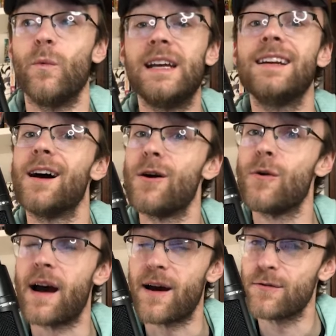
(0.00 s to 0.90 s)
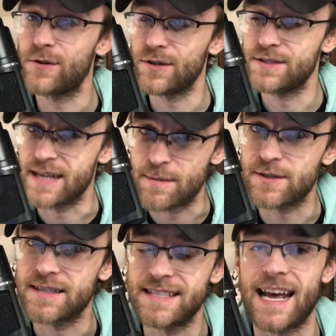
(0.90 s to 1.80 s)
We know how good
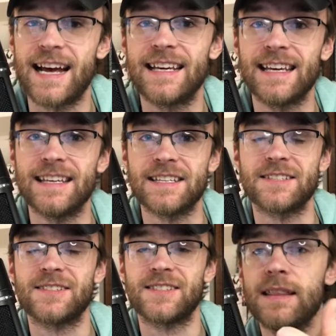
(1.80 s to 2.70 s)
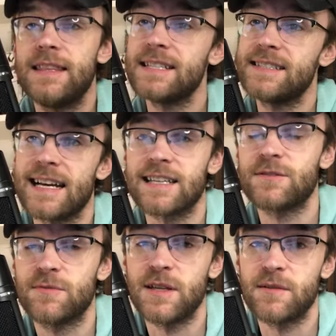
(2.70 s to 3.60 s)
double attack is. This deck
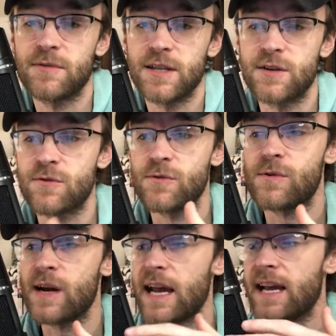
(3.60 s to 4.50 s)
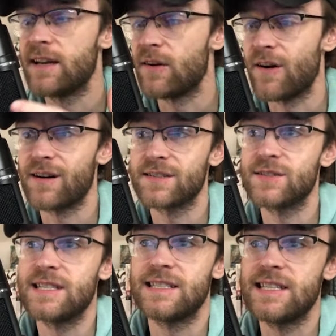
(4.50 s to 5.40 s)
is really, really cool. And
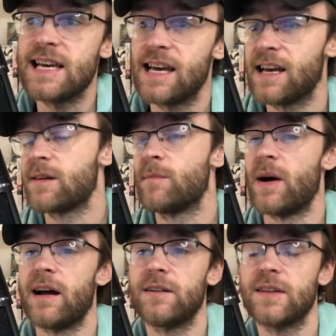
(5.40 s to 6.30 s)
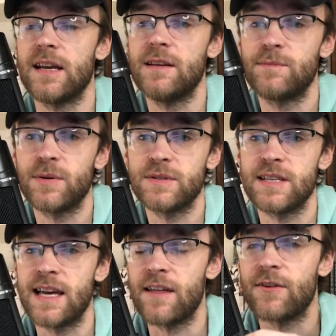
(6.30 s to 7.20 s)
honestly, seeing it compiled and put
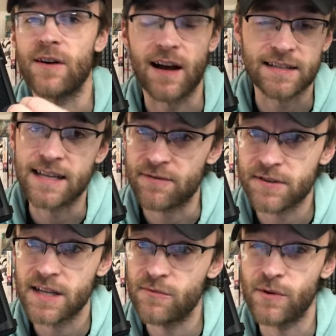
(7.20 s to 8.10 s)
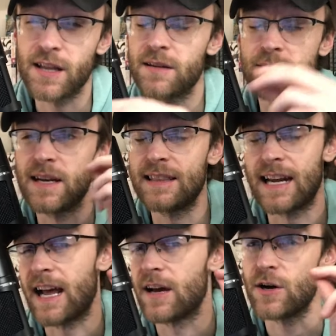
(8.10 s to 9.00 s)
together, I definitely will admit
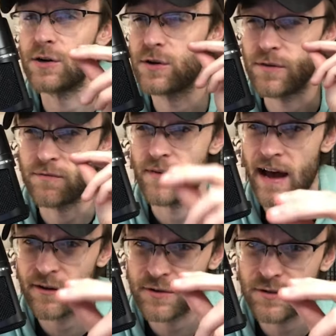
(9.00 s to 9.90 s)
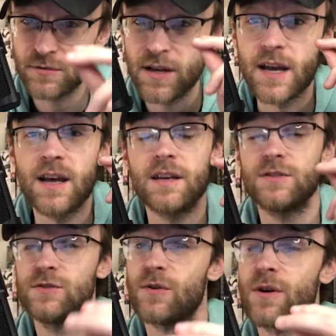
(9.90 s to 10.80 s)
that I undervalued
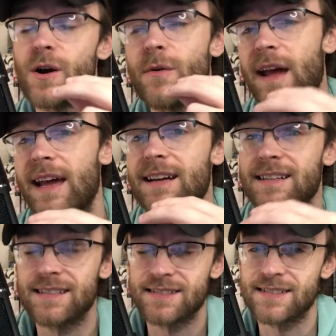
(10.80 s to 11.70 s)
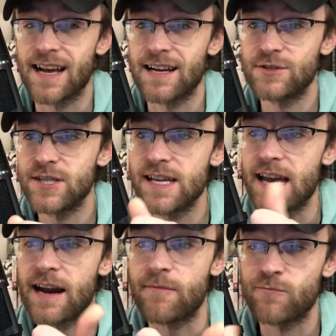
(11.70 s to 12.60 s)
Zoro and Sanji,
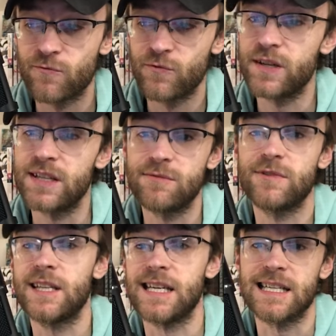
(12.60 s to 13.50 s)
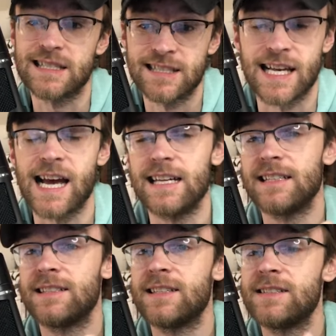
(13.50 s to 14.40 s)
and I'm really, really
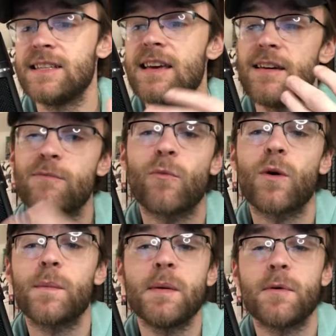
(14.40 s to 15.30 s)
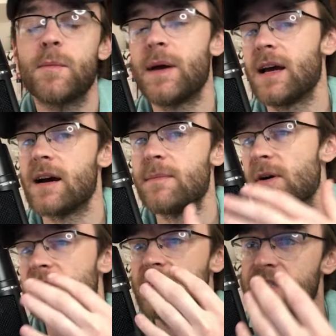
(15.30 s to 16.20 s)
excited to see if more people pick up
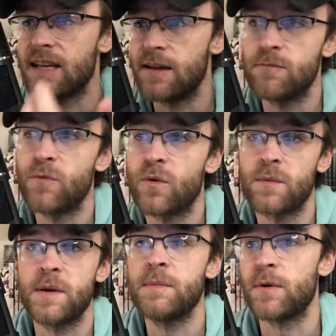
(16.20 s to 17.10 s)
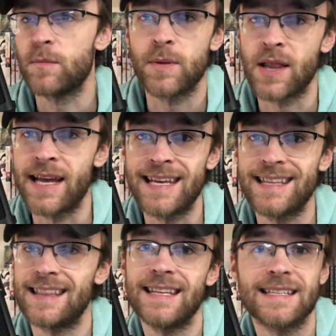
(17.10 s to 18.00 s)
on this and more people play
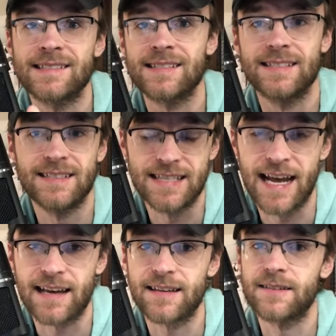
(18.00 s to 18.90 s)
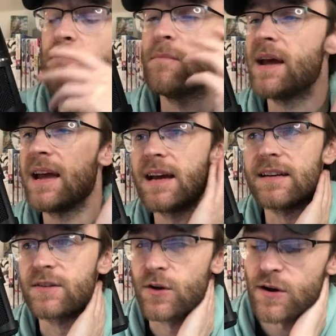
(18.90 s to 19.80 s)
this deck.
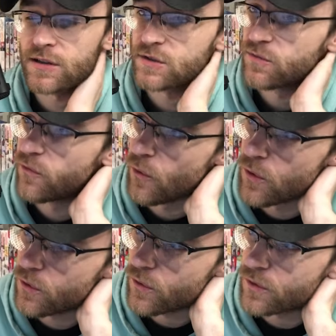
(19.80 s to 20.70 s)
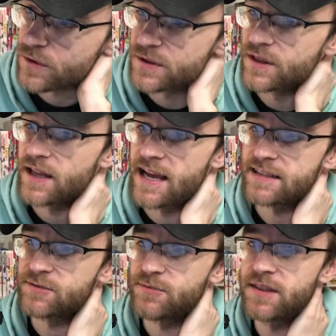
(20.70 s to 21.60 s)
Man, cost four or
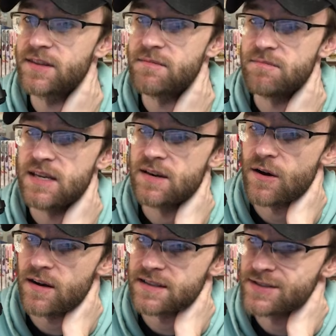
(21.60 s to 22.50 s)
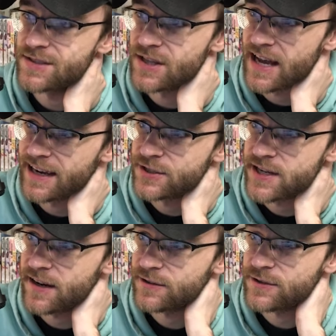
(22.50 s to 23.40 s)
less with the Mihawk slash
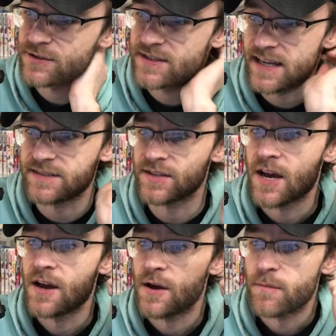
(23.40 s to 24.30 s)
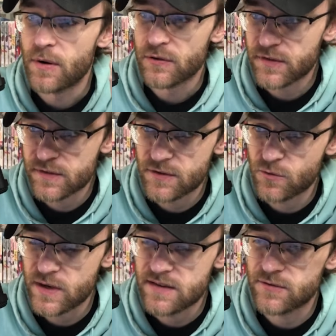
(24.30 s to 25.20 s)
characters. That's both of the
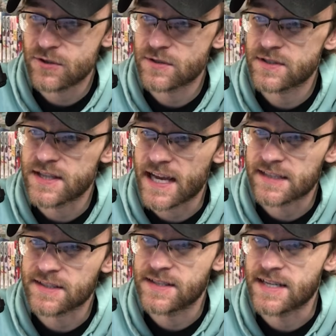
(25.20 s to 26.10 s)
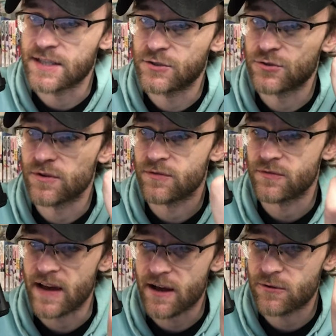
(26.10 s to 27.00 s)
Weevils. That's the
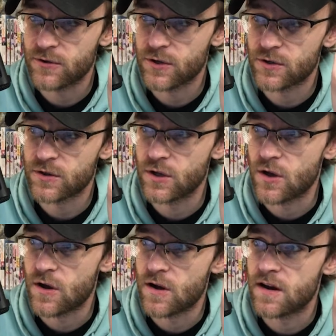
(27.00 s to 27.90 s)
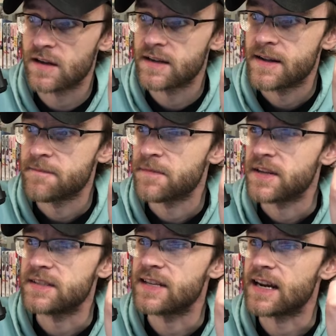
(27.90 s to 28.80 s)
Trafalgar Law.
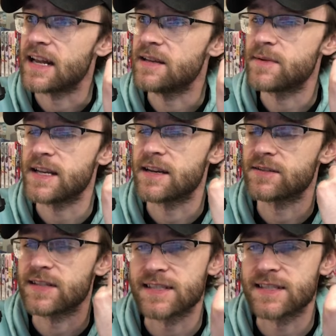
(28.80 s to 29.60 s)
Is that anybody else?